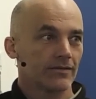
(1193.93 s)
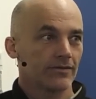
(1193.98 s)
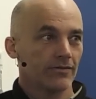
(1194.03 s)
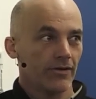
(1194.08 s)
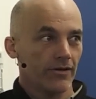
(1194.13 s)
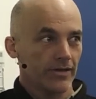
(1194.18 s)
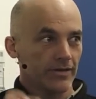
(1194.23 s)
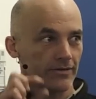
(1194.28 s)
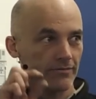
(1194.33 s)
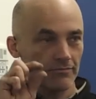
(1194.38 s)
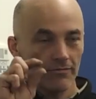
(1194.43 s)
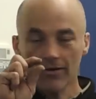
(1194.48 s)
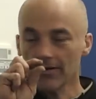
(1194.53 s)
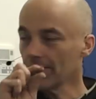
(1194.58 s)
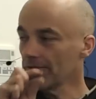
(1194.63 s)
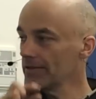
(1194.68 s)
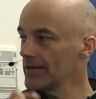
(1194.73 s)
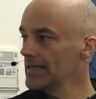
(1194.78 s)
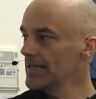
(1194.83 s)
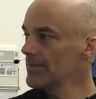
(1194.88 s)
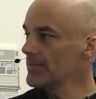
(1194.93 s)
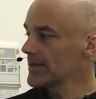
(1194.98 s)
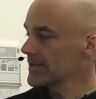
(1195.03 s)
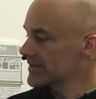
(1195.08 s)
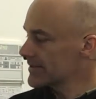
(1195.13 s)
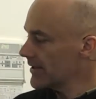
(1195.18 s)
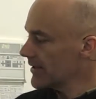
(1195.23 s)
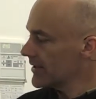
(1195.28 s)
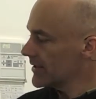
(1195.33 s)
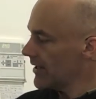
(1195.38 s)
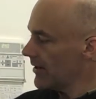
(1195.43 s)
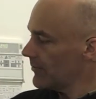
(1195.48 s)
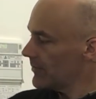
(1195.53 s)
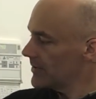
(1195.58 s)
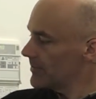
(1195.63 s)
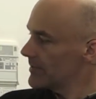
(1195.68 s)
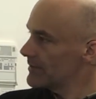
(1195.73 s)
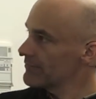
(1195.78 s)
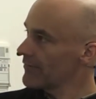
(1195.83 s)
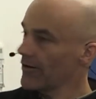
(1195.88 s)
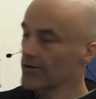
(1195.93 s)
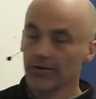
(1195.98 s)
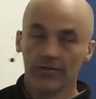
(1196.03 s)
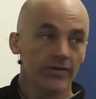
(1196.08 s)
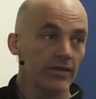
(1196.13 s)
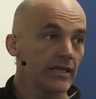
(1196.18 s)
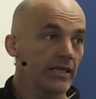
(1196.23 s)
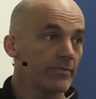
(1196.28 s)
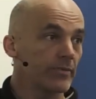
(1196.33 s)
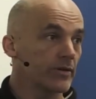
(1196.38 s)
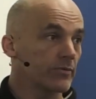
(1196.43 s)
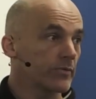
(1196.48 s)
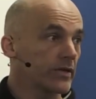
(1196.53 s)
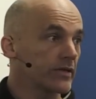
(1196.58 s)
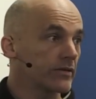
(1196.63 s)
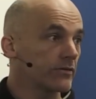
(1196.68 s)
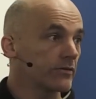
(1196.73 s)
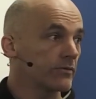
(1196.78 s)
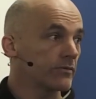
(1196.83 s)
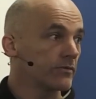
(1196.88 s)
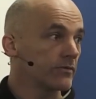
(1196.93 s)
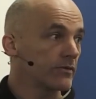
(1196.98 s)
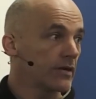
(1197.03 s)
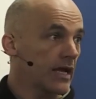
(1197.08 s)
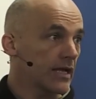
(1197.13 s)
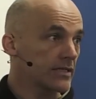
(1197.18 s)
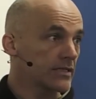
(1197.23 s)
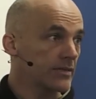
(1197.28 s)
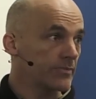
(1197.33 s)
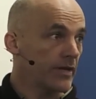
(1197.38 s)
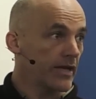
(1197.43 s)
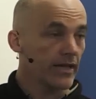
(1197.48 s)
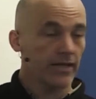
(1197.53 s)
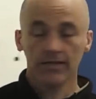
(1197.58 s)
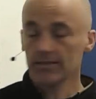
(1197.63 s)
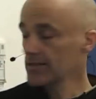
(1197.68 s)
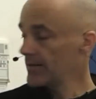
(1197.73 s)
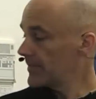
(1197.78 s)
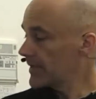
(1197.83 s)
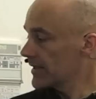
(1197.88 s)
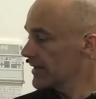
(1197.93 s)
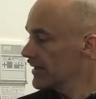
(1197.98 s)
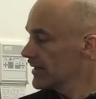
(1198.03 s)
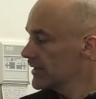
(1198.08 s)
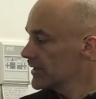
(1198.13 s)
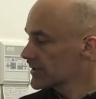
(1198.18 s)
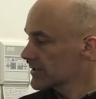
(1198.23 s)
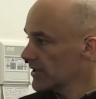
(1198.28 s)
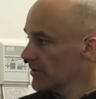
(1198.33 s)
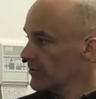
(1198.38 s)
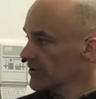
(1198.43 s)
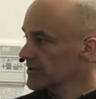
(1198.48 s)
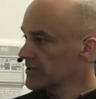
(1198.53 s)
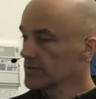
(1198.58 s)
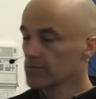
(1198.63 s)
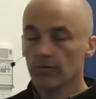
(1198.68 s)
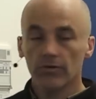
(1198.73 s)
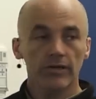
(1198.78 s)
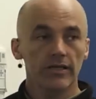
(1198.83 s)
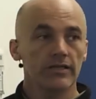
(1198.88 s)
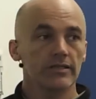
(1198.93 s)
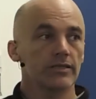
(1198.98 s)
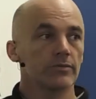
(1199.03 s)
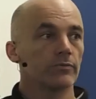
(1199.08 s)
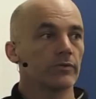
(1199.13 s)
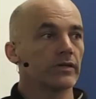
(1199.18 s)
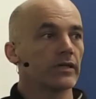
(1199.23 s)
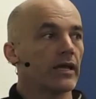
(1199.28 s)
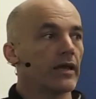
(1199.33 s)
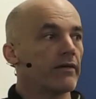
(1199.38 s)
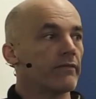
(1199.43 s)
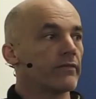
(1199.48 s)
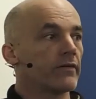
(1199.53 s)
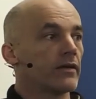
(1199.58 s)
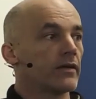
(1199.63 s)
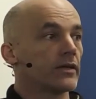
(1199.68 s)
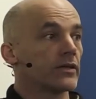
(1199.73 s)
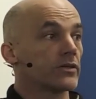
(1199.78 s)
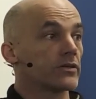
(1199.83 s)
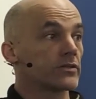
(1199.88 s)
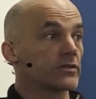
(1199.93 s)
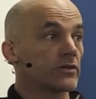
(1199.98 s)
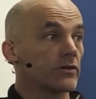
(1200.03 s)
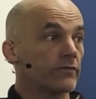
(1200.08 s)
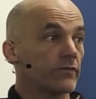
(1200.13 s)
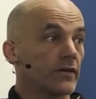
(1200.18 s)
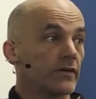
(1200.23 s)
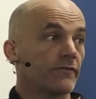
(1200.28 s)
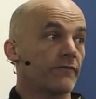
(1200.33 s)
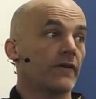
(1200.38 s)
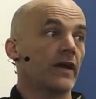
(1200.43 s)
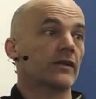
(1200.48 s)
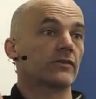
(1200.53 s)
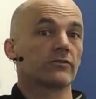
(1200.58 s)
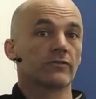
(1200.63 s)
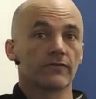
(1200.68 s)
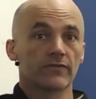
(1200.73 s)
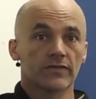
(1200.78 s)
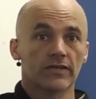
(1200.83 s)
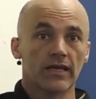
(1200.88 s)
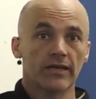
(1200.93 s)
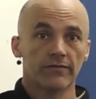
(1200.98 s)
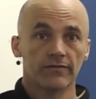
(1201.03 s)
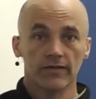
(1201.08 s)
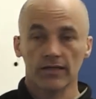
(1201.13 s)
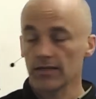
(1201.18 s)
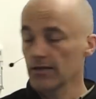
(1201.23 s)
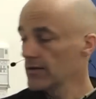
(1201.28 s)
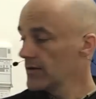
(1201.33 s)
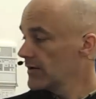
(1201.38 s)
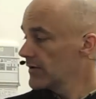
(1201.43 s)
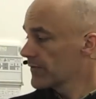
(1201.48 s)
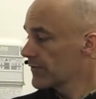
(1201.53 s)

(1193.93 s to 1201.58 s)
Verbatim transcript: Right, you're right on the limit, so you don't want to be right on the limit when you're actually making something. So what you want is you want to have yourself a factor of safety.